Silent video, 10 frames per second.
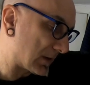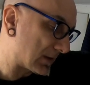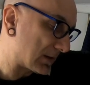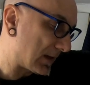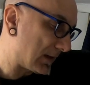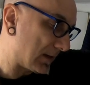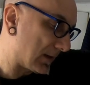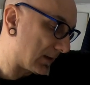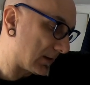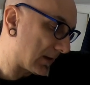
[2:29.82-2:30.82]
going to say
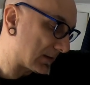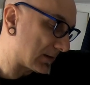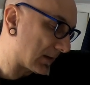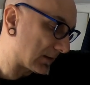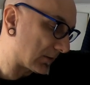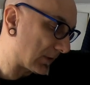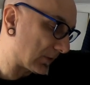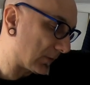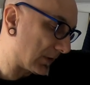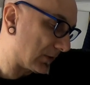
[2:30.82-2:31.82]
that that's not the
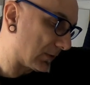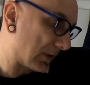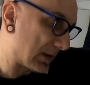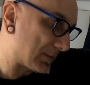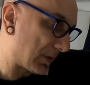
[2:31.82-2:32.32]
correct way to do it, and it's